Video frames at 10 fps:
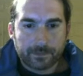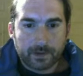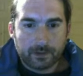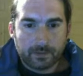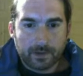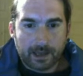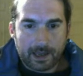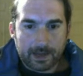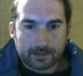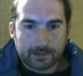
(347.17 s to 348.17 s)
For the
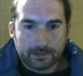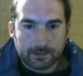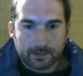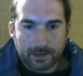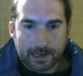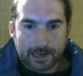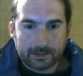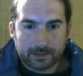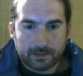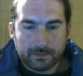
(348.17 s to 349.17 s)
X axis,
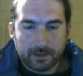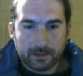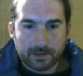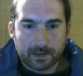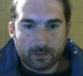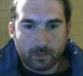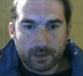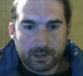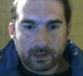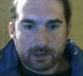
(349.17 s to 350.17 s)
it figures out
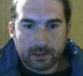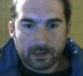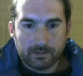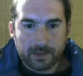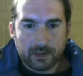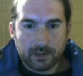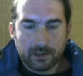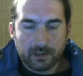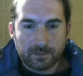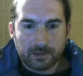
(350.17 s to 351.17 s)
which elevation
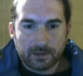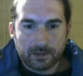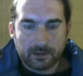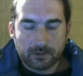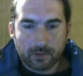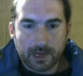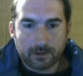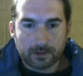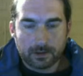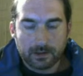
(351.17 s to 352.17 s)
difference is greater,
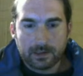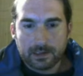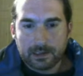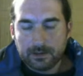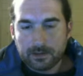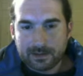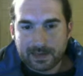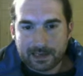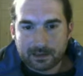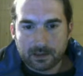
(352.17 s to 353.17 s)
it uses that
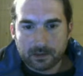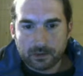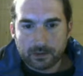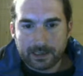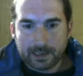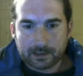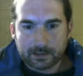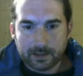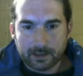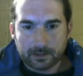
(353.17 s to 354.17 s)
to control the X
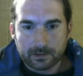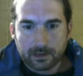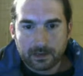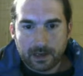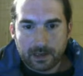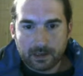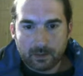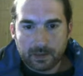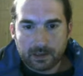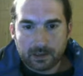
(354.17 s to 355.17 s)
scale, and then
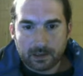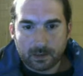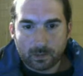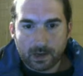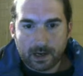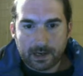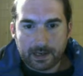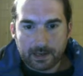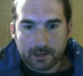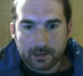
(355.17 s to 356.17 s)
which Y
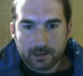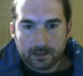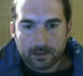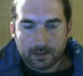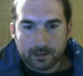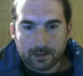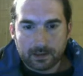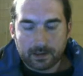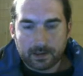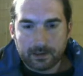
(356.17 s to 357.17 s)

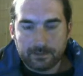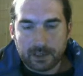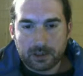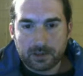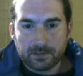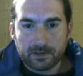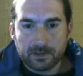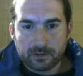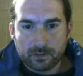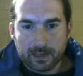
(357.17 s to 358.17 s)
elevation difference is
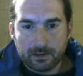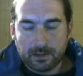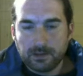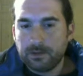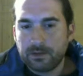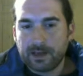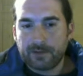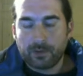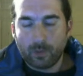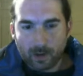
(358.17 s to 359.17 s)
greater, and it uses that for the
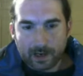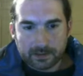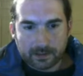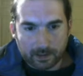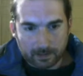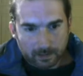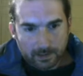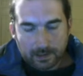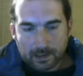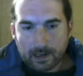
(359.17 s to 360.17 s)
Y scale.
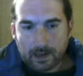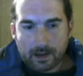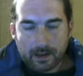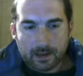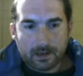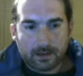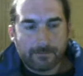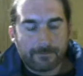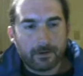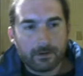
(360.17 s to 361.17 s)
And then
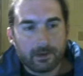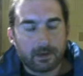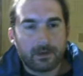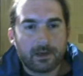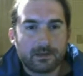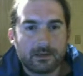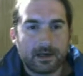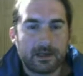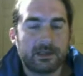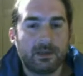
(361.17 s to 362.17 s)
further, because that
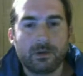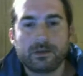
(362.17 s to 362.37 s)
actually wasn't